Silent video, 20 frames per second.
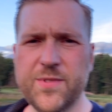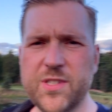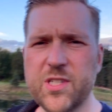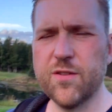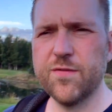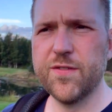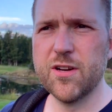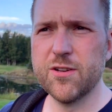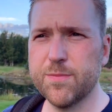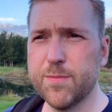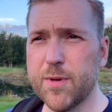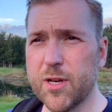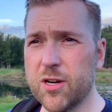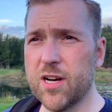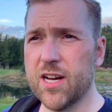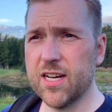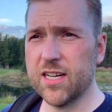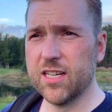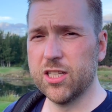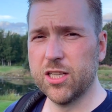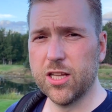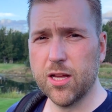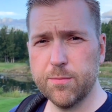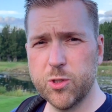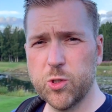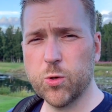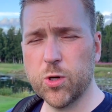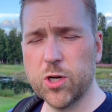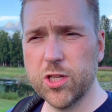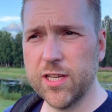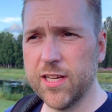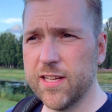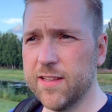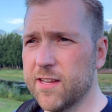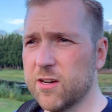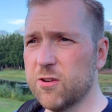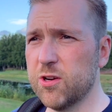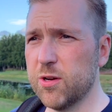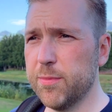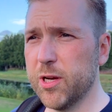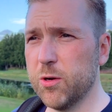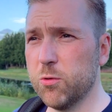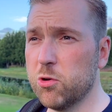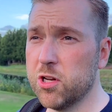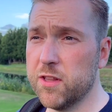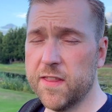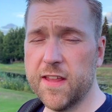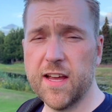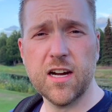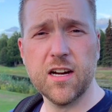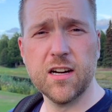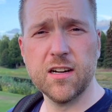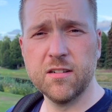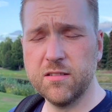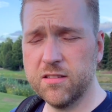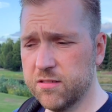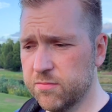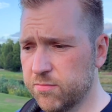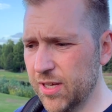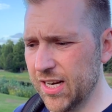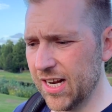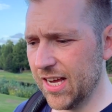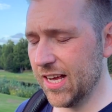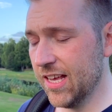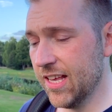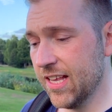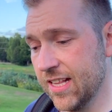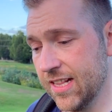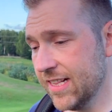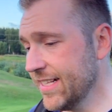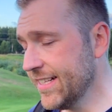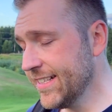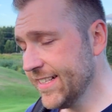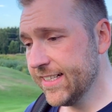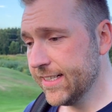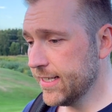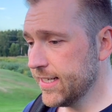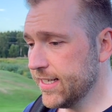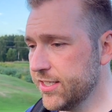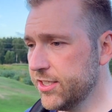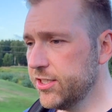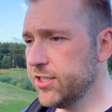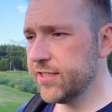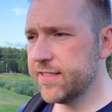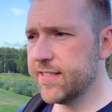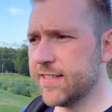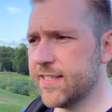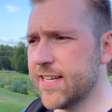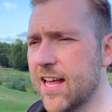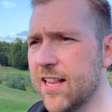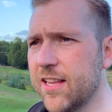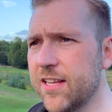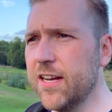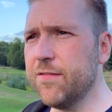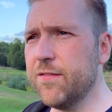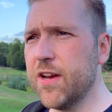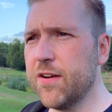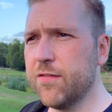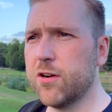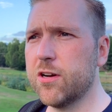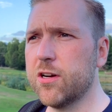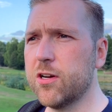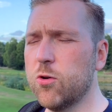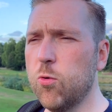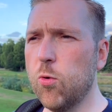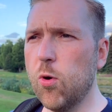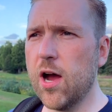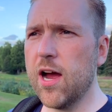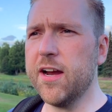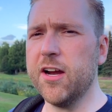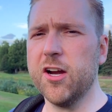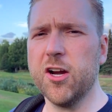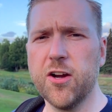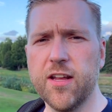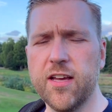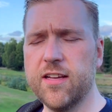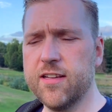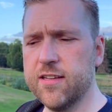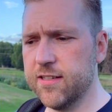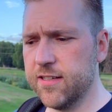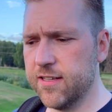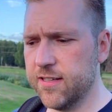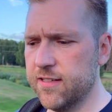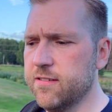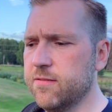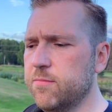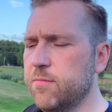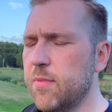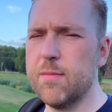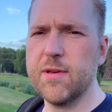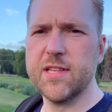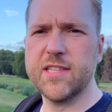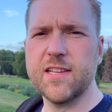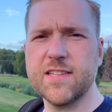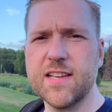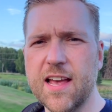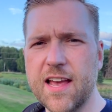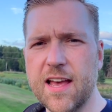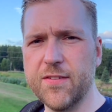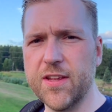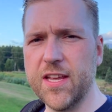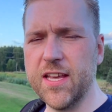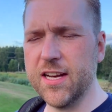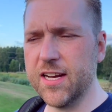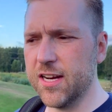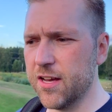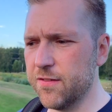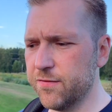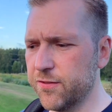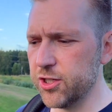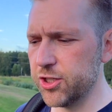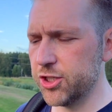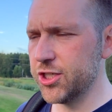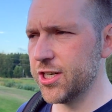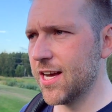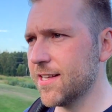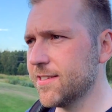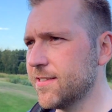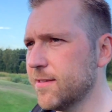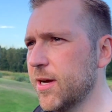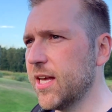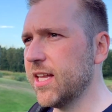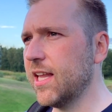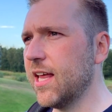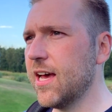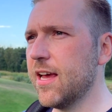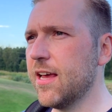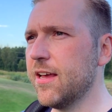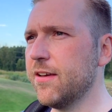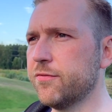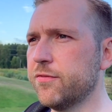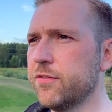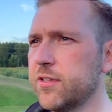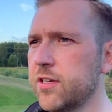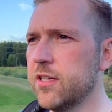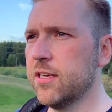So if I was better at club twirling, there would have been one there, but it's just a talent I've never acquired. Maybe it's because I haven't hit enough good shots in my life.